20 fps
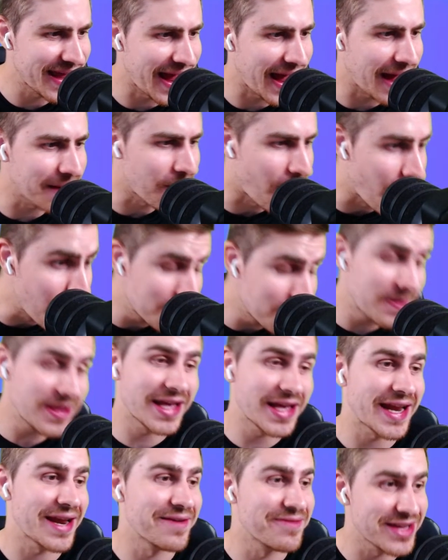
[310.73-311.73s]
I'm hoping
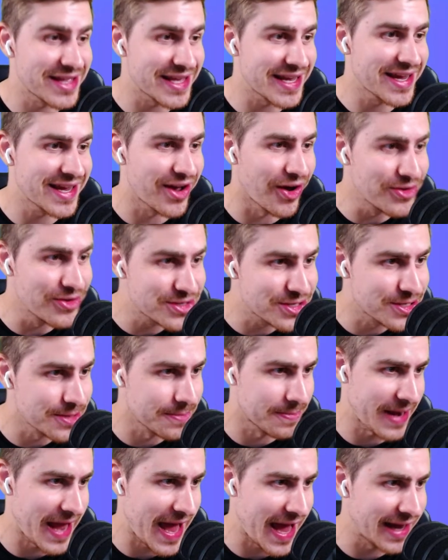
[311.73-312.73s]
that everything goes to
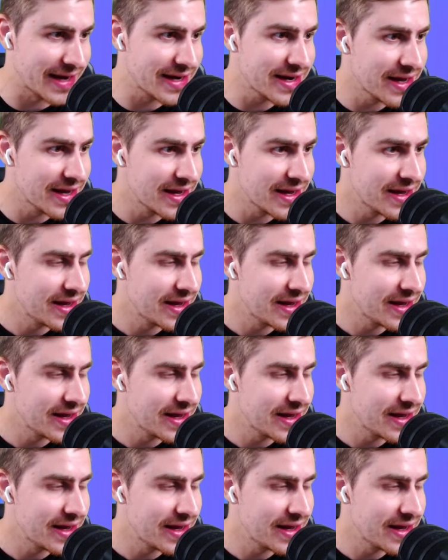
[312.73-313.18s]
plan.